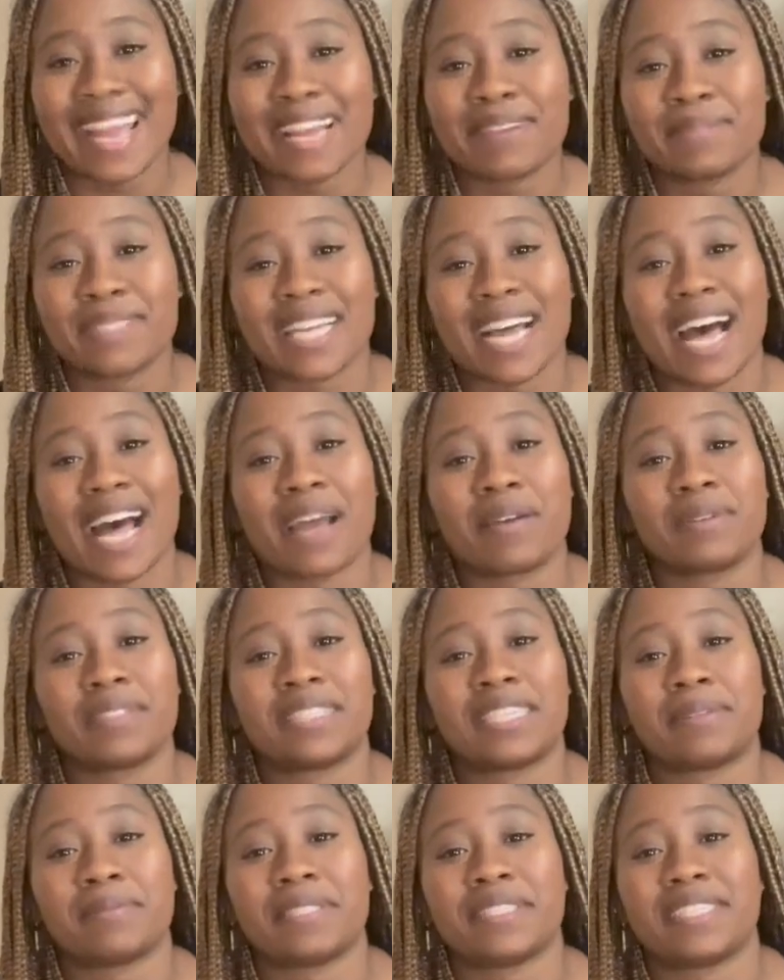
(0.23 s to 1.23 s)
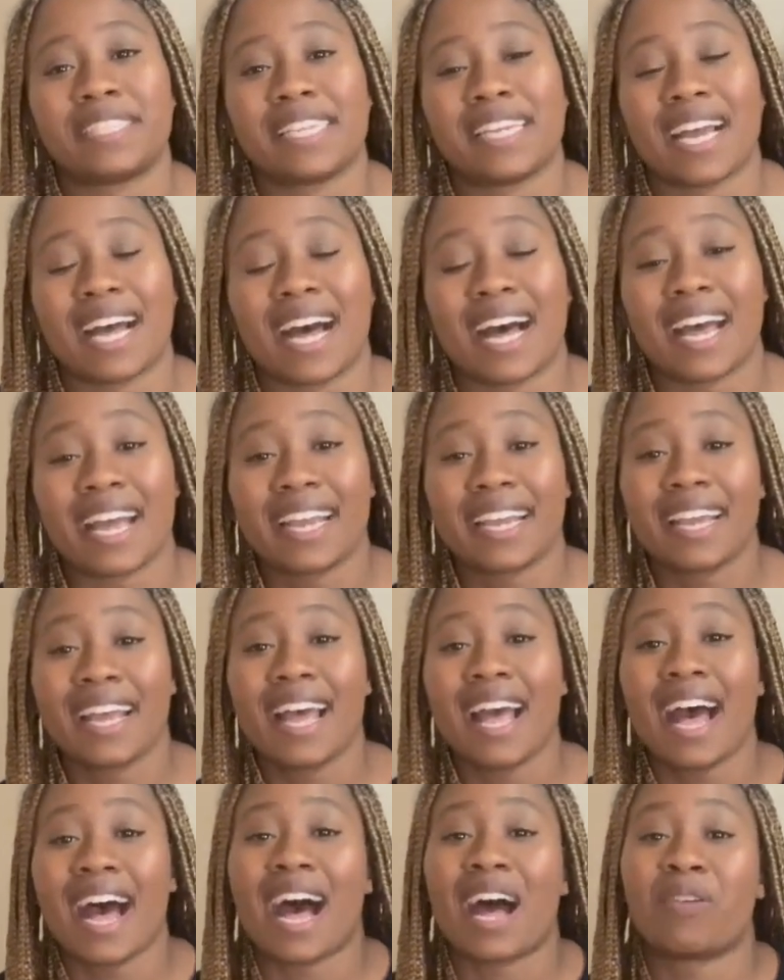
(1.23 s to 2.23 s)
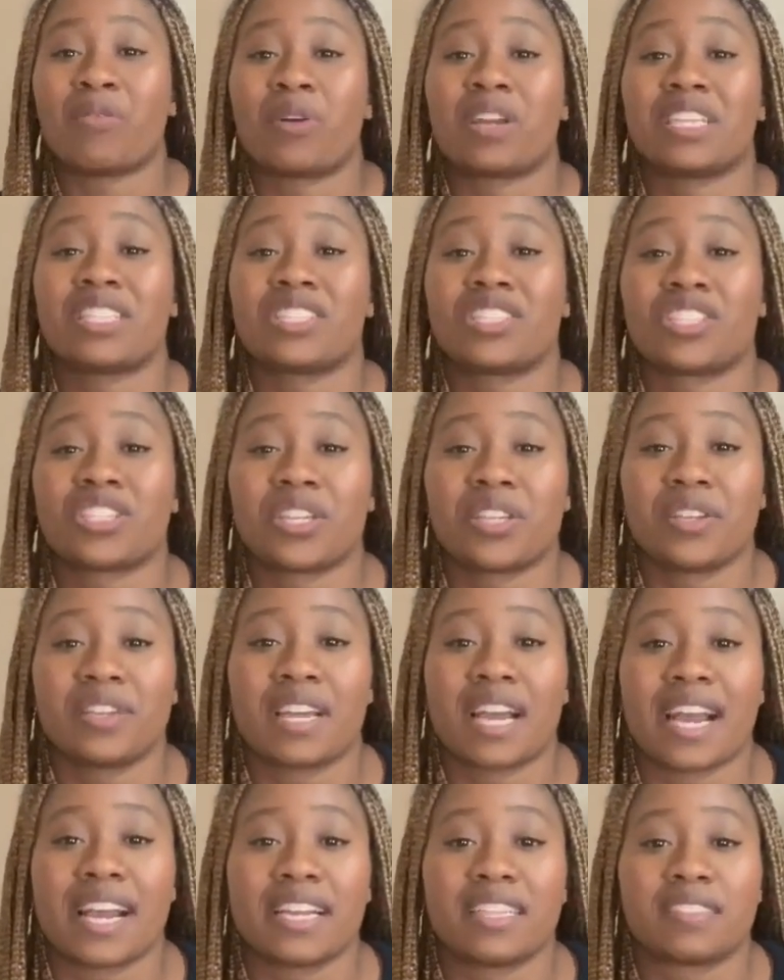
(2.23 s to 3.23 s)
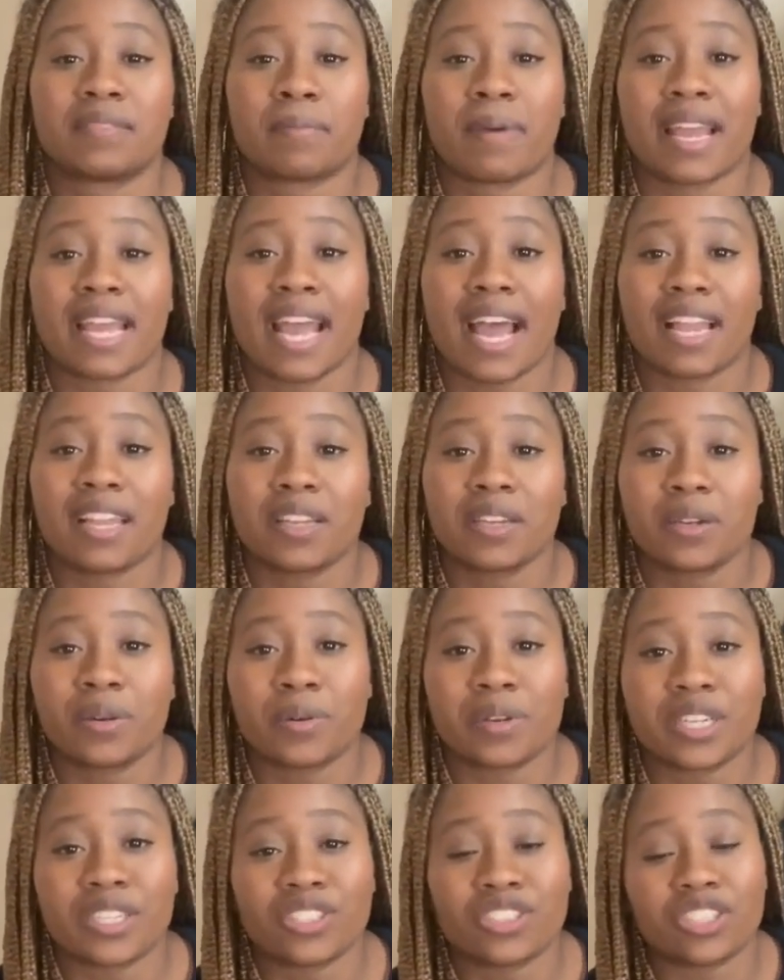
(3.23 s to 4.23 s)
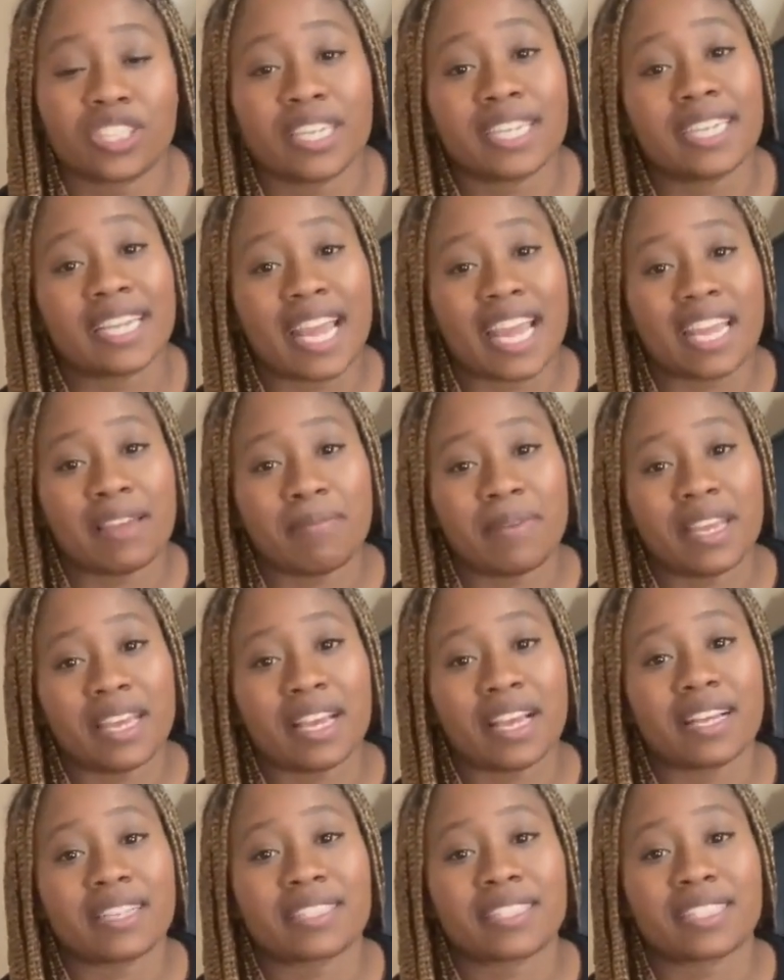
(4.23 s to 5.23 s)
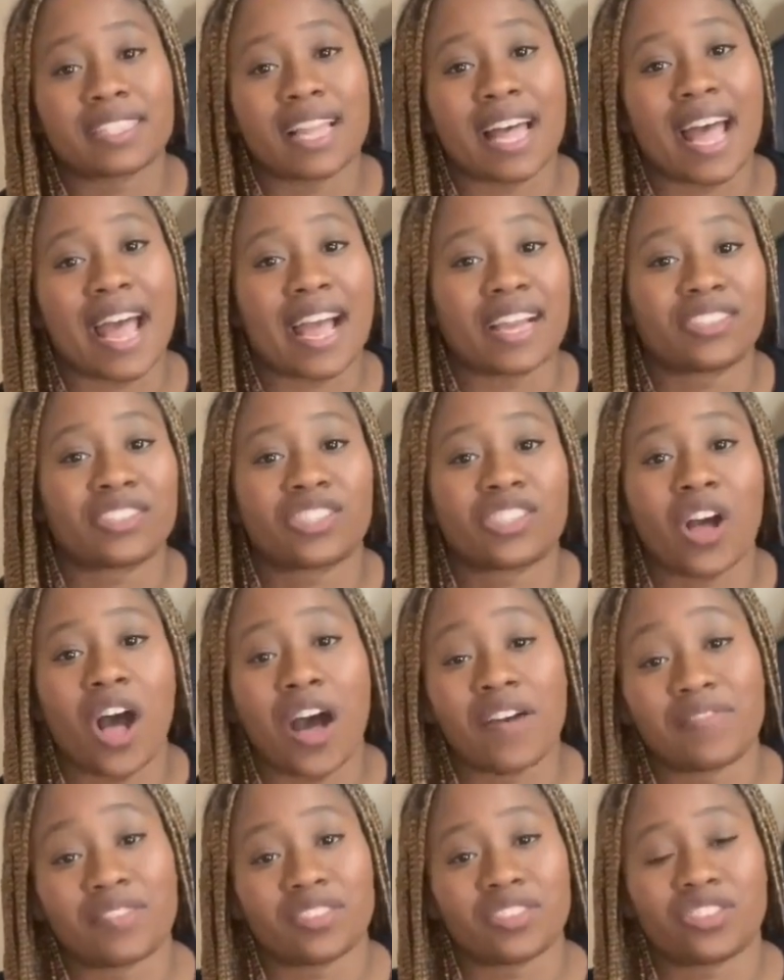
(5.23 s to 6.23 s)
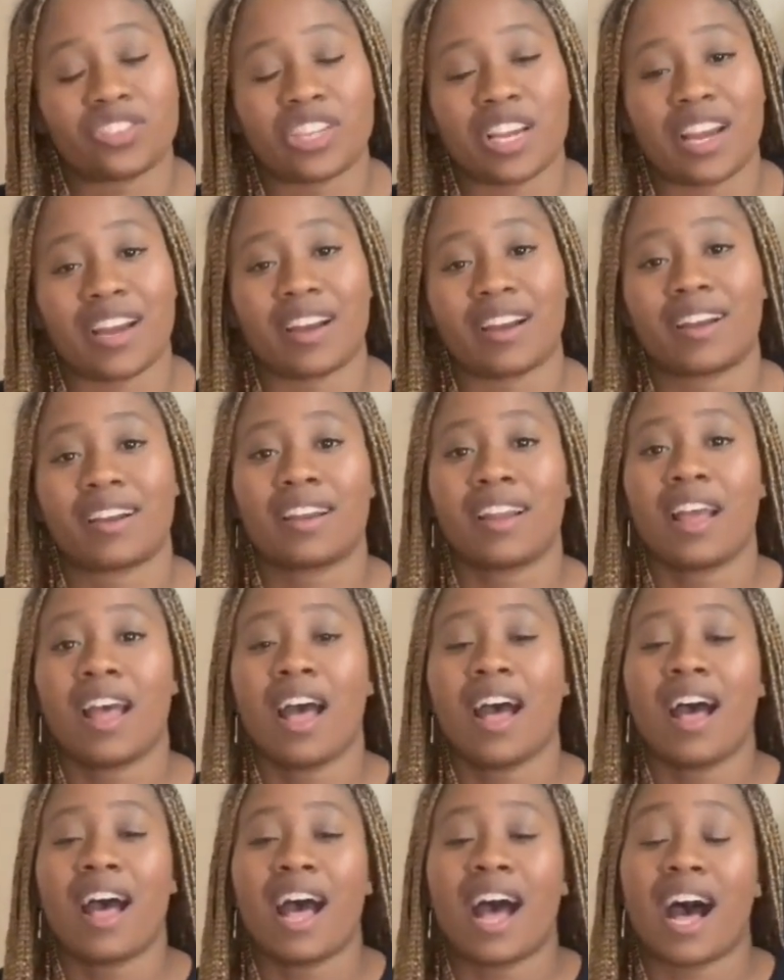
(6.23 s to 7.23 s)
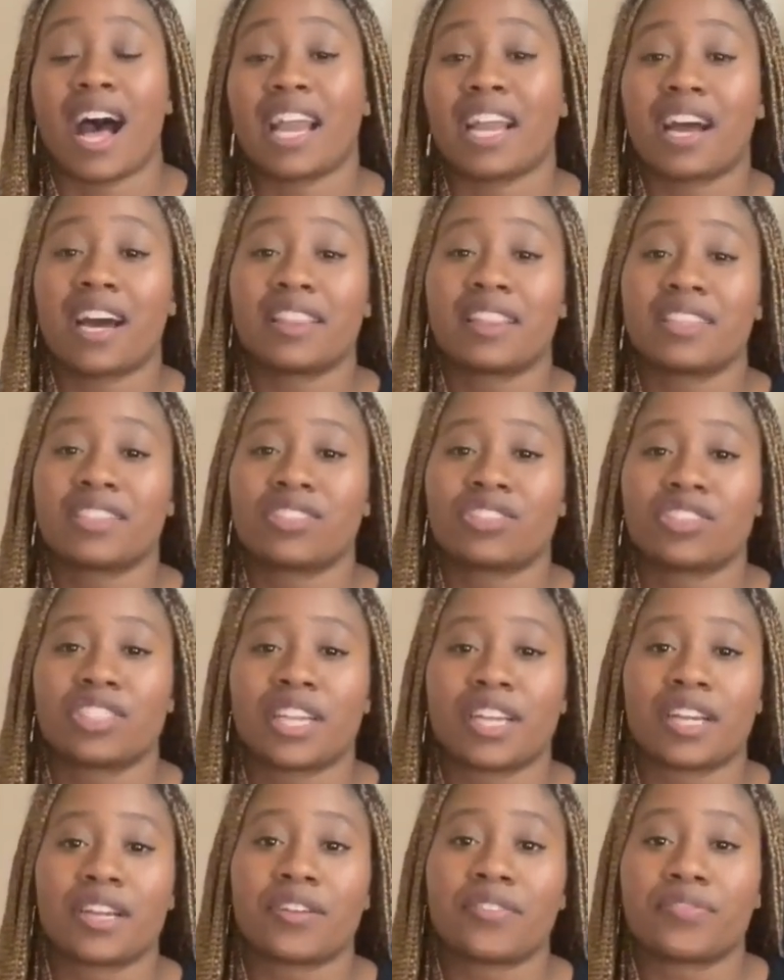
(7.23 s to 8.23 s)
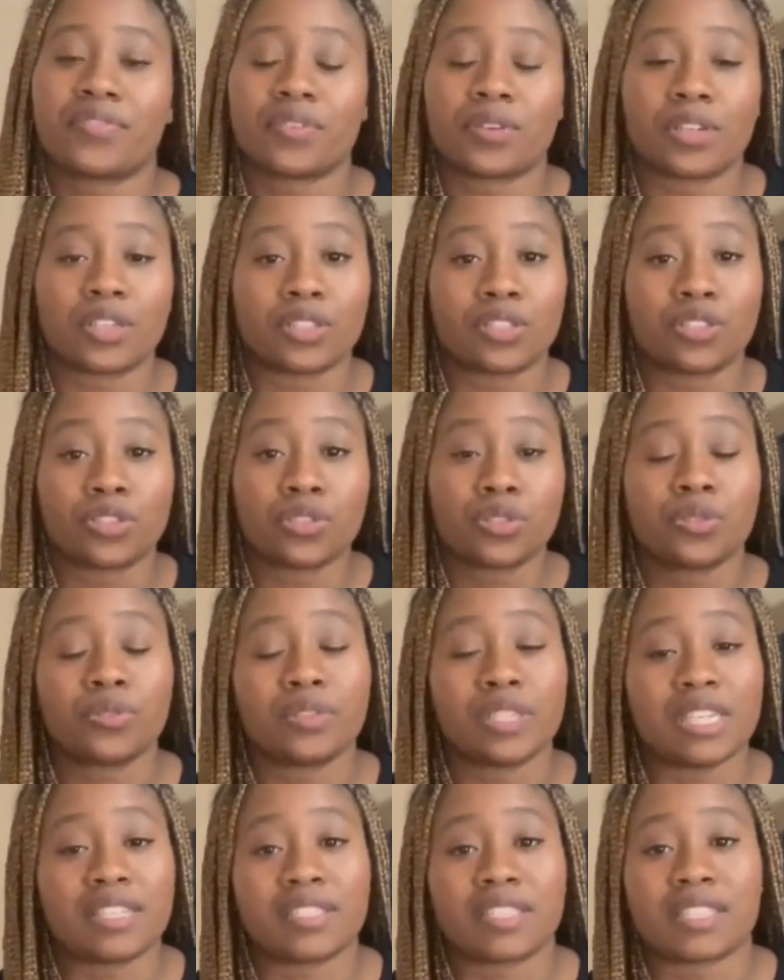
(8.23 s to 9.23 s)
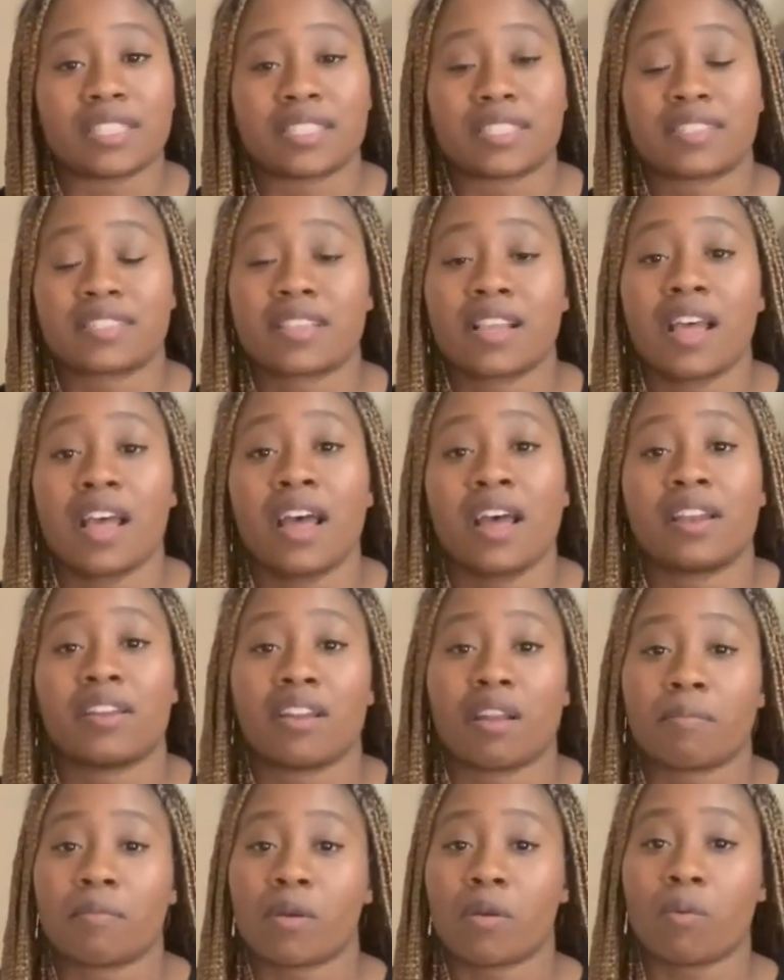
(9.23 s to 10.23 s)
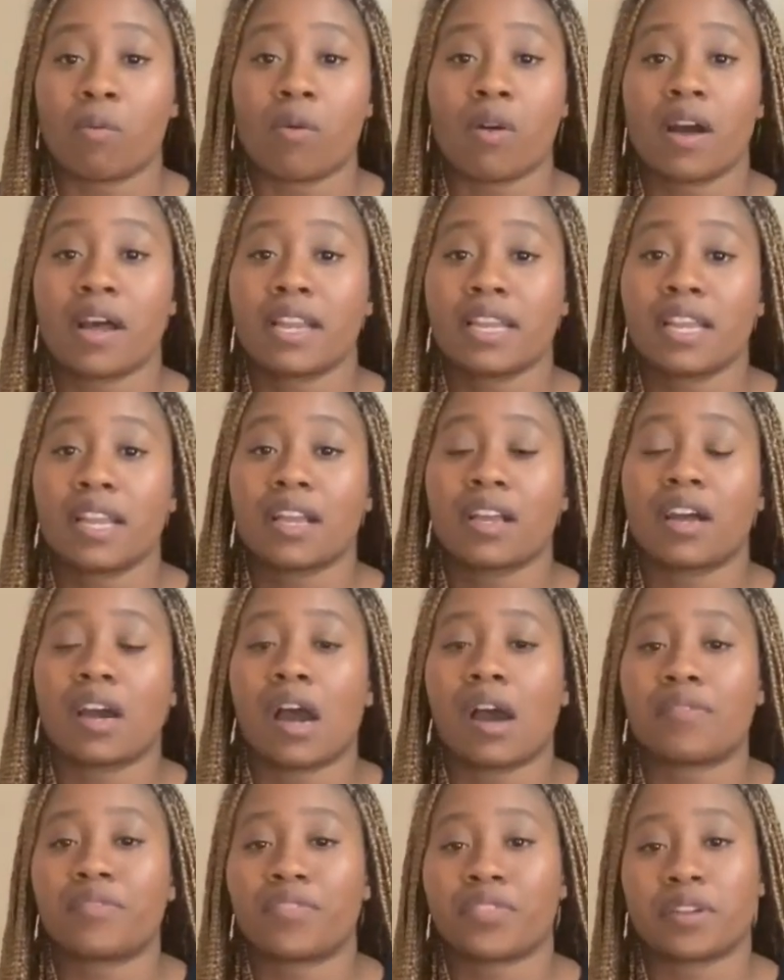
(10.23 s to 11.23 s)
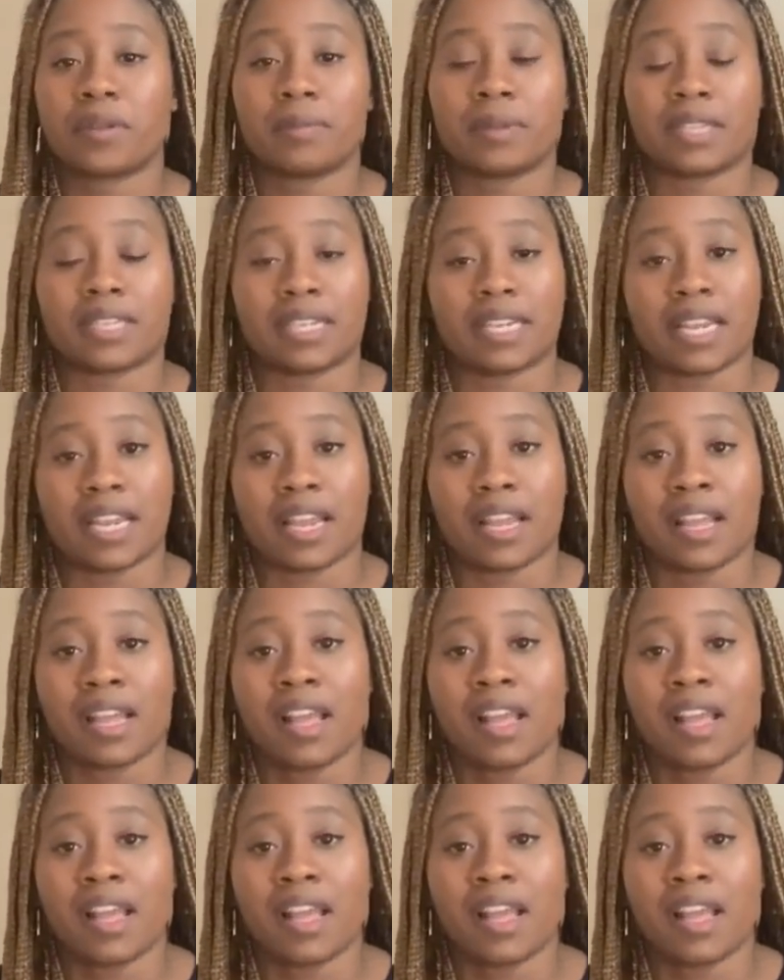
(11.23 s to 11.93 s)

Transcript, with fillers: I'm Ty with WTI. I wanted to show you guys my ELECWISH gaming slash office chair. I got this chair for two reasons. Number one, comfortability.